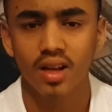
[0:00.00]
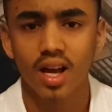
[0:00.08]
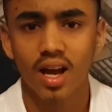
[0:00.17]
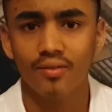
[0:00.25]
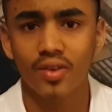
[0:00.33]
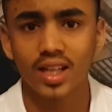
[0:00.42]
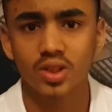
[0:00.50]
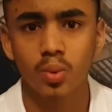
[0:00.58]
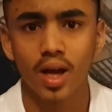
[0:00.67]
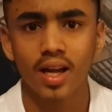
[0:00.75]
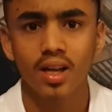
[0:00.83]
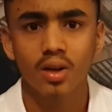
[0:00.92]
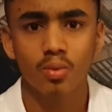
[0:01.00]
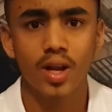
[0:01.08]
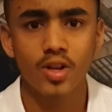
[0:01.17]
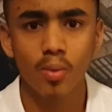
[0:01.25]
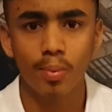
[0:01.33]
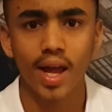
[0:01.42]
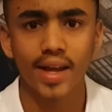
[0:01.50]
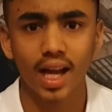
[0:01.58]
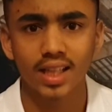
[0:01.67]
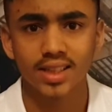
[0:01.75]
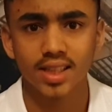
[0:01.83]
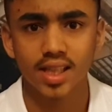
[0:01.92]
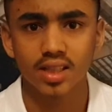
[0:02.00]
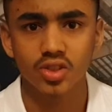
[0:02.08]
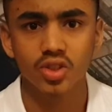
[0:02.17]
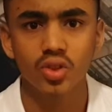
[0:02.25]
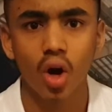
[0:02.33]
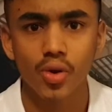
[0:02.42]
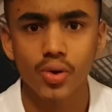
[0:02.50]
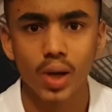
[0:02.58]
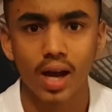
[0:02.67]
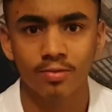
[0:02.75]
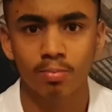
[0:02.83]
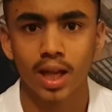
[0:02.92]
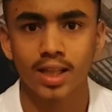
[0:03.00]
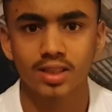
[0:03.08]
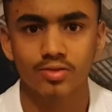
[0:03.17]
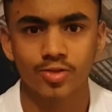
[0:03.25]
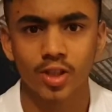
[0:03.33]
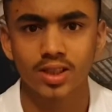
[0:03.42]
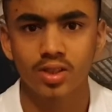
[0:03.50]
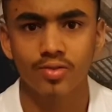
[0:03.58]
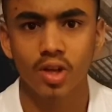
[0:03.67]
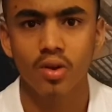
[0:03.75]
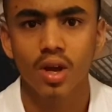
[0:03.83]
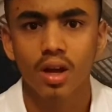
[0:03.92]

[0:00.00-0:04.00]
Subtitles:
And that's where, when you're playing as a 10, you know you have players in front of you.